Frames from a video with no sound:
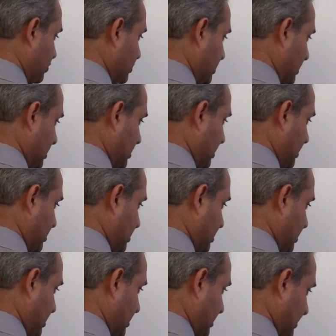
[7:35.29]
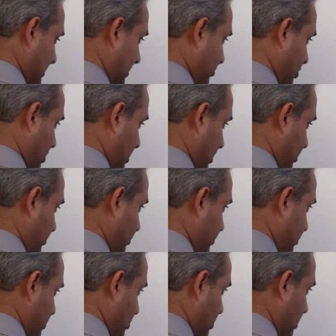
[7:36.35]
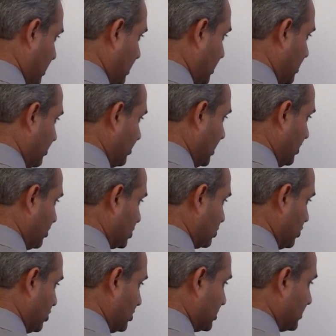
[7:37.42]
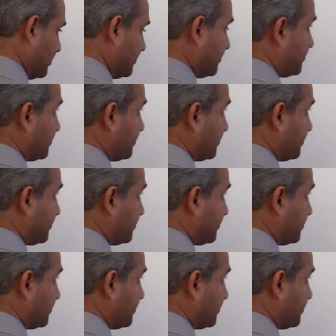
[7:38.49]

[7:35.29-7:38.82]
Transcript: are using 300 in our example now. So 300 milliosmoles.